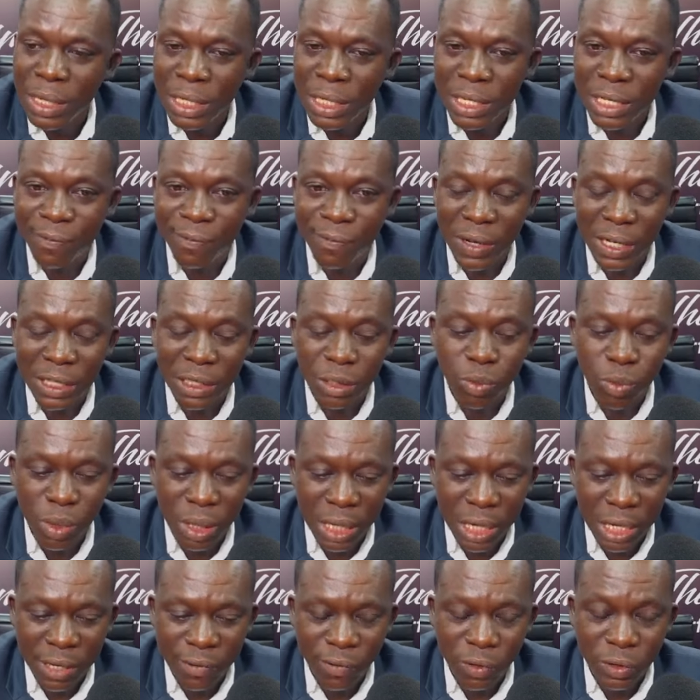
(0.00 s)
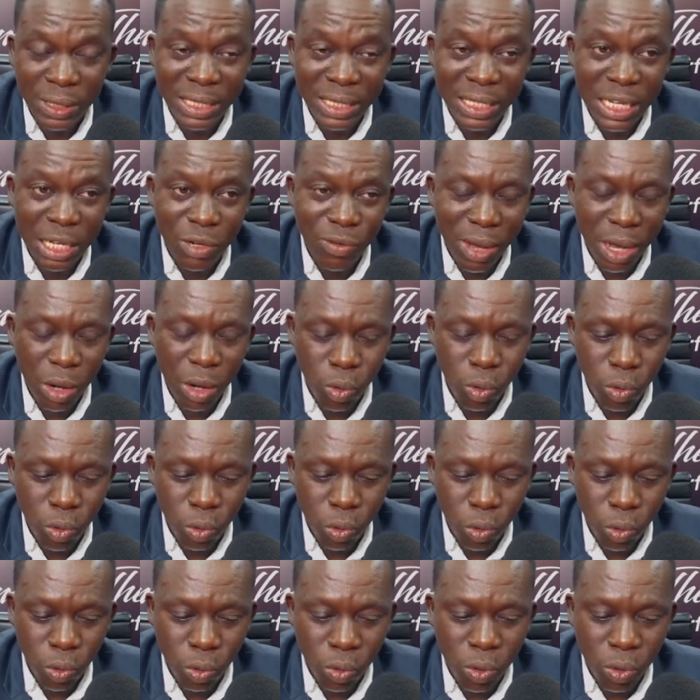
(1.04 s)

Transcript: defense witness for Seidu Agongo